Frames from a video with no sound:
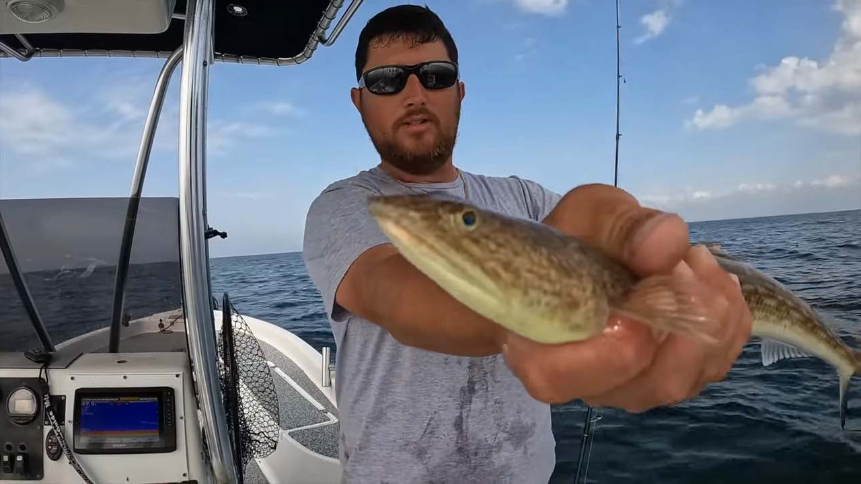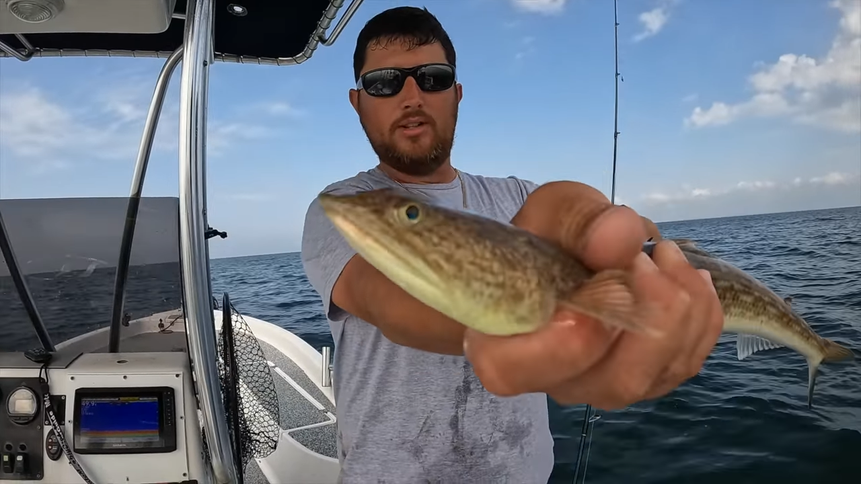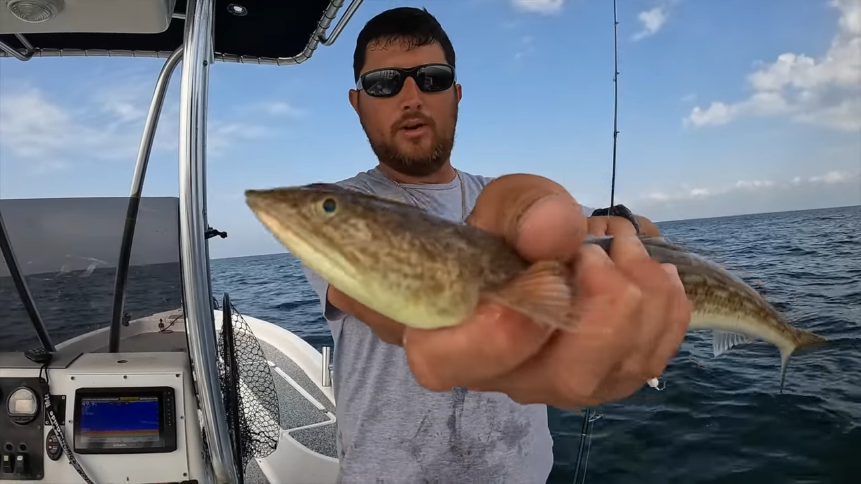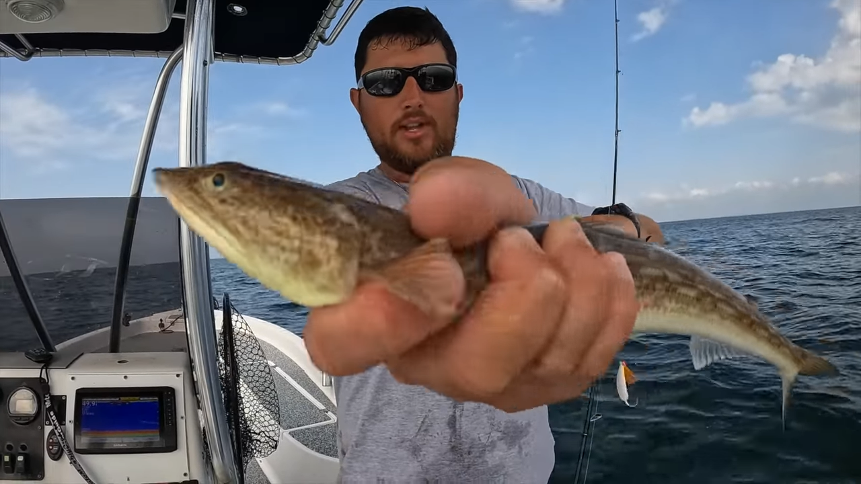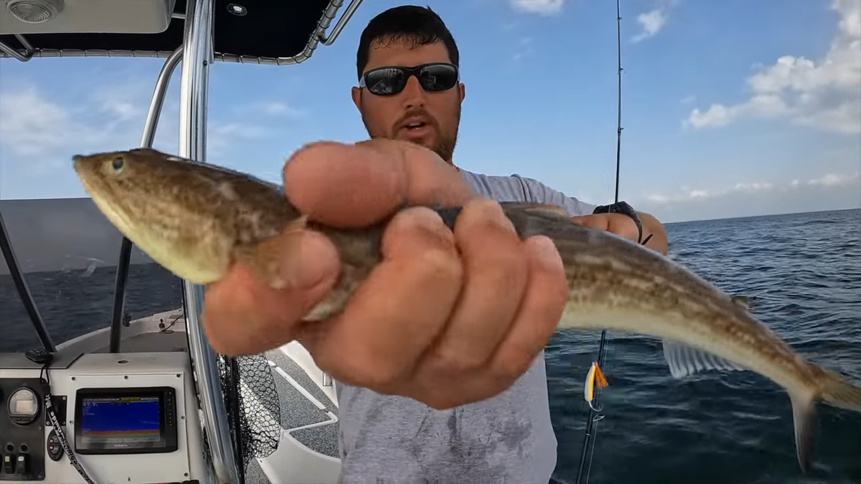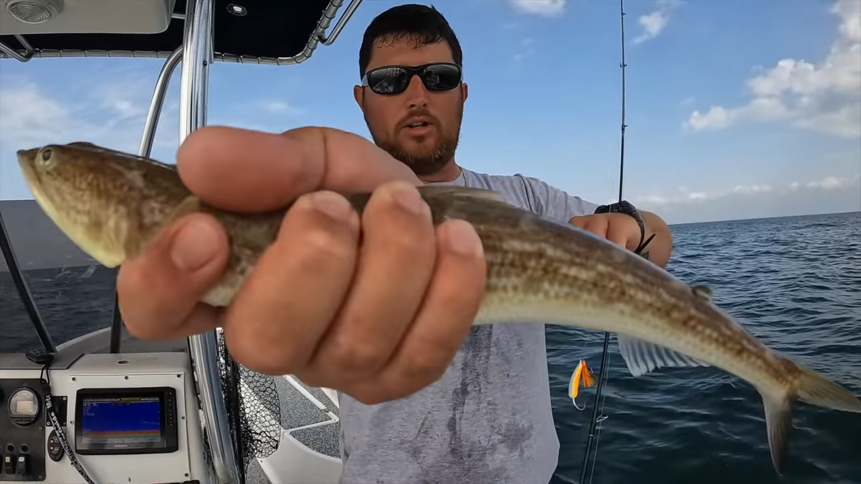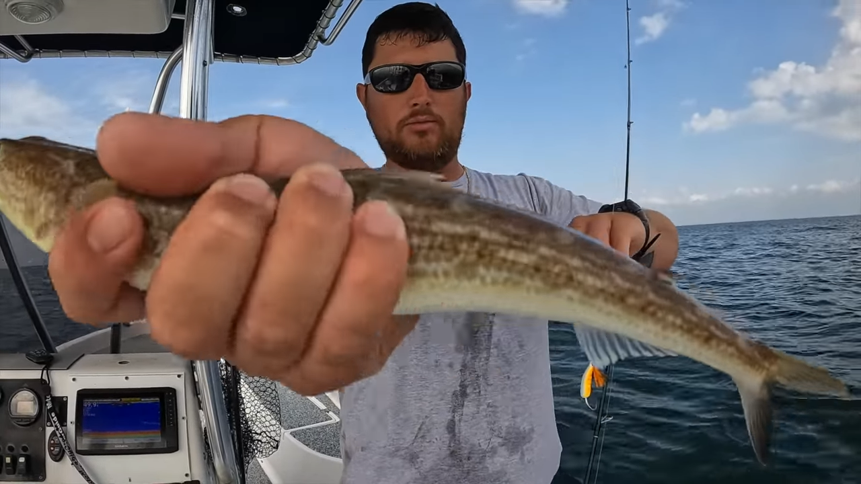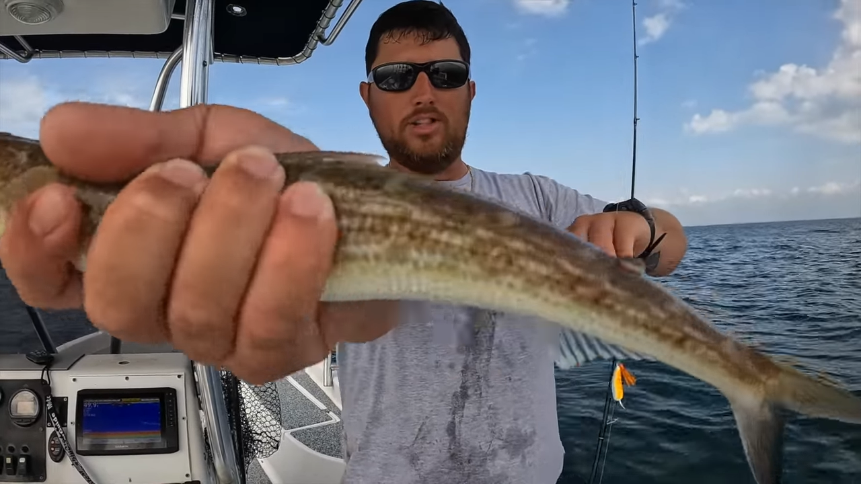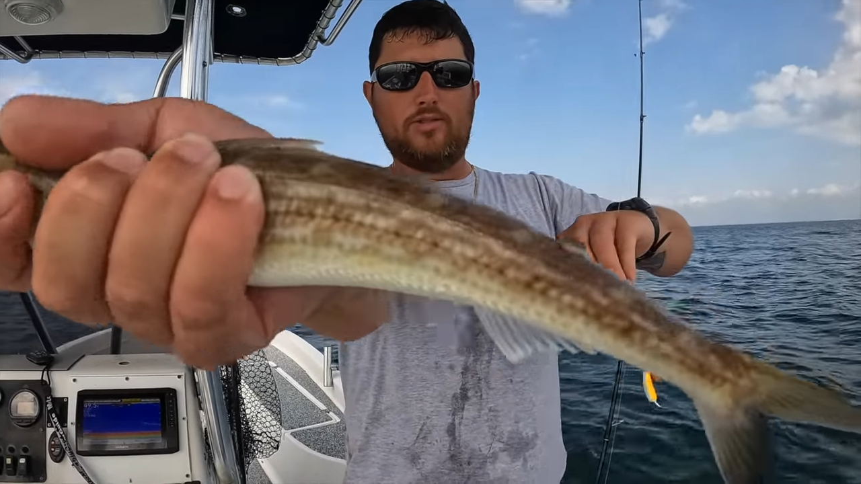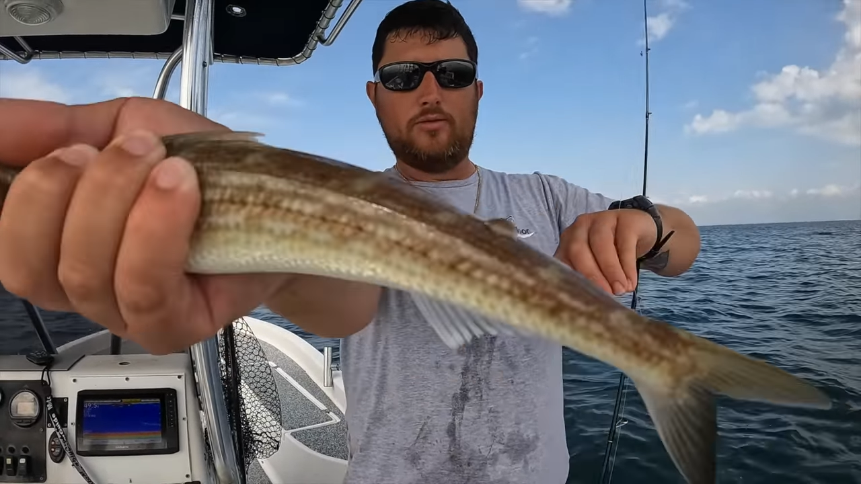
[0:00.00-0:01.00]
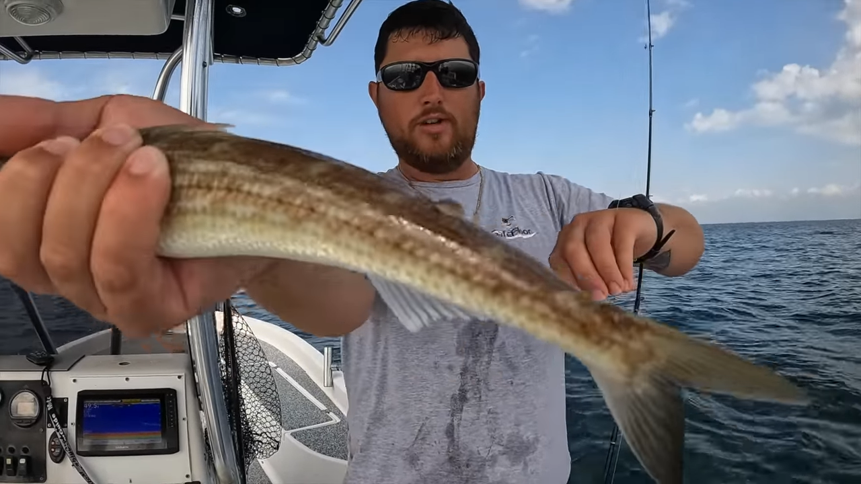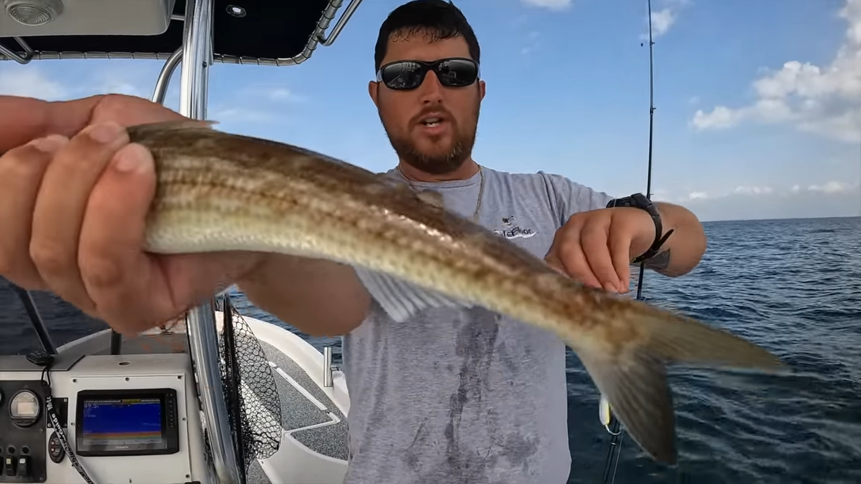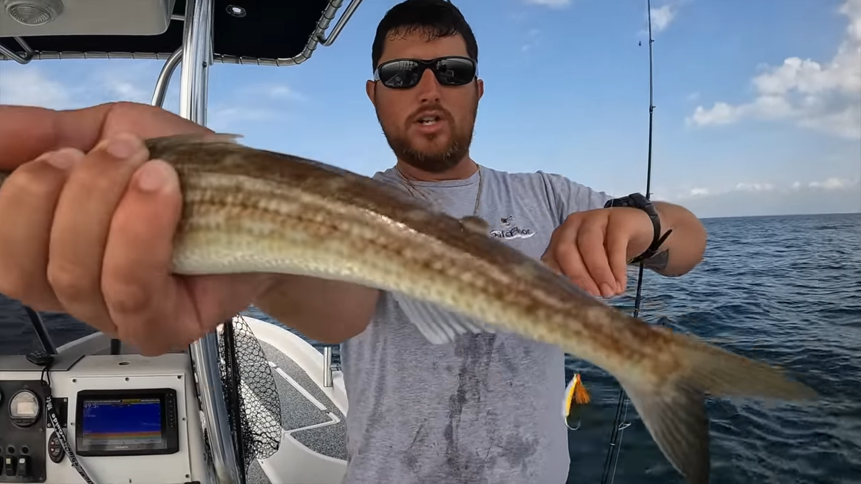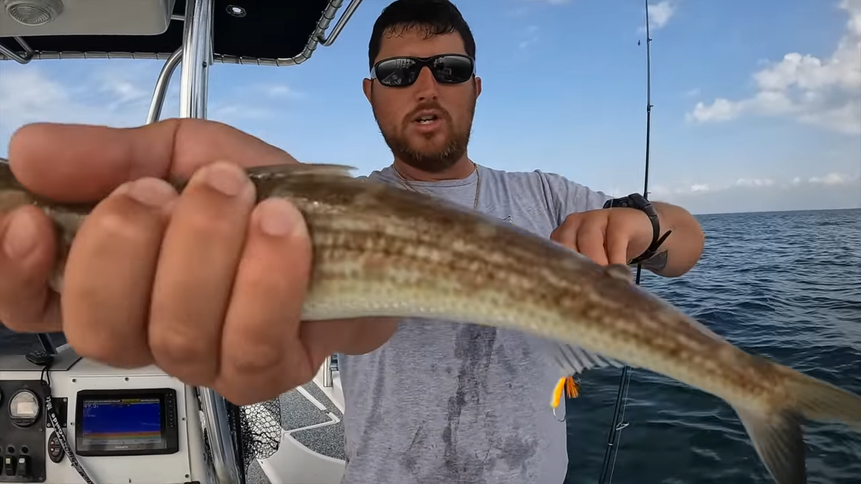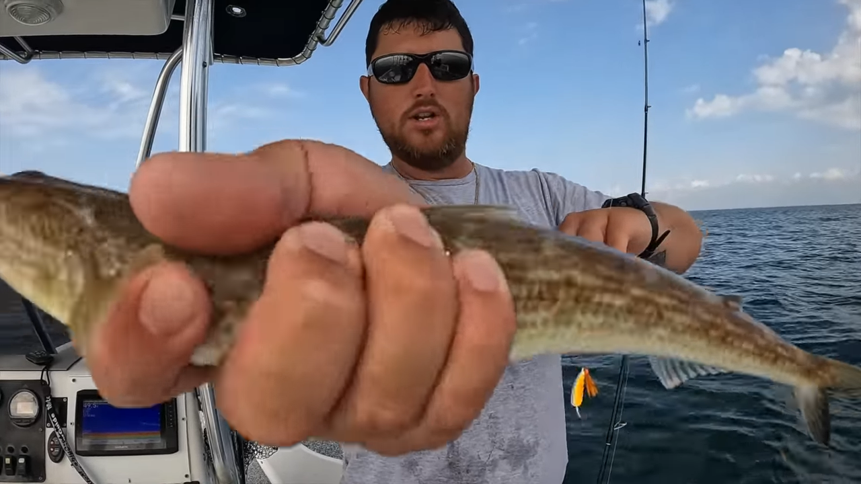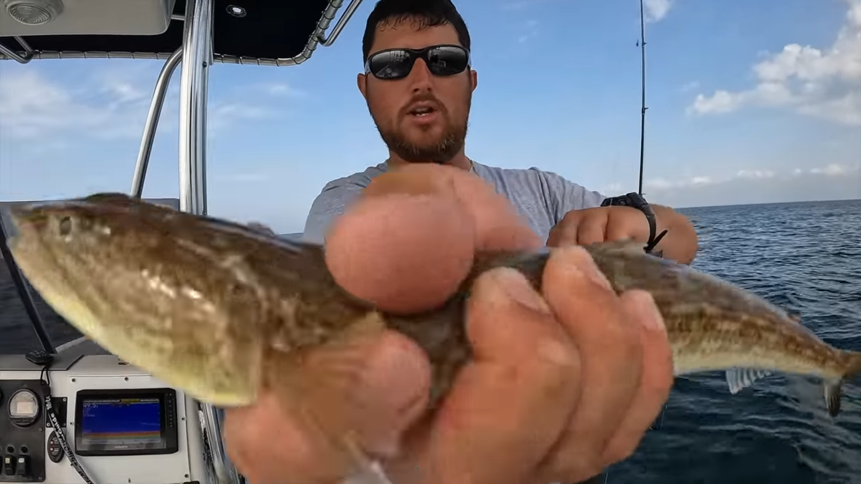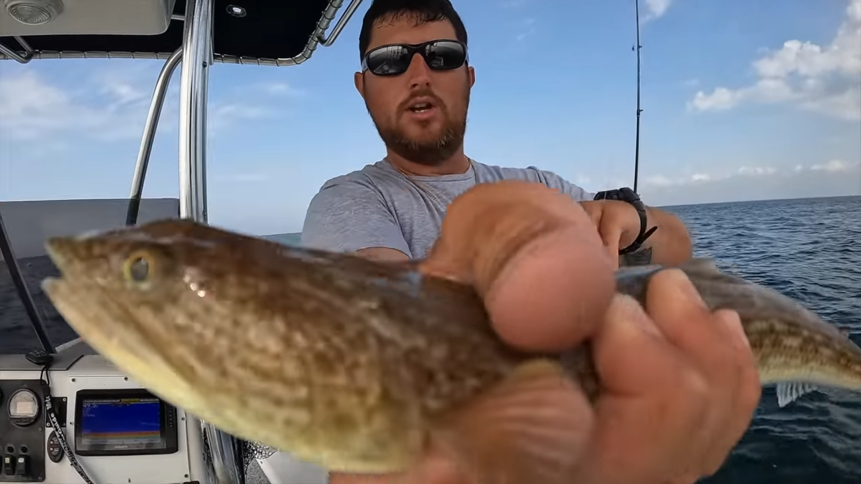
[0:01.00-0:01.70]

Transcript: see why they call them lizard fish?